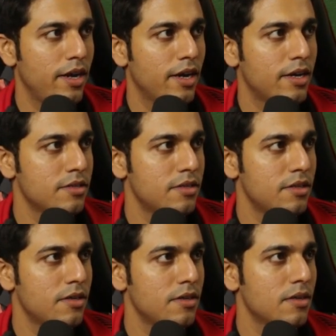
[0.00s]
is here.
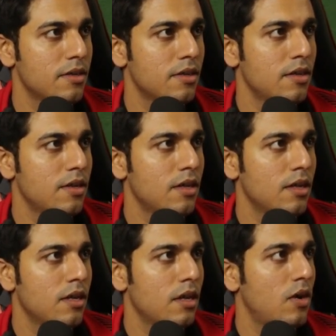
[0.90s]

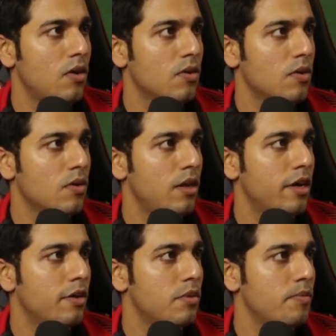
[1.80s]
Now
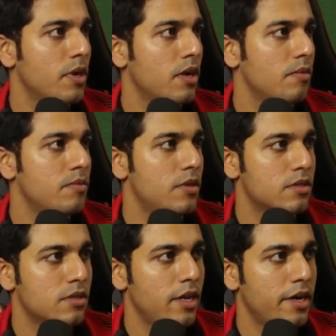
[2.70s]
let me pick up this
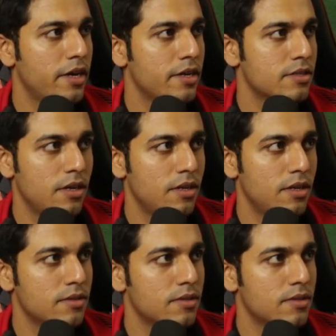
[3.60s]
latest gun,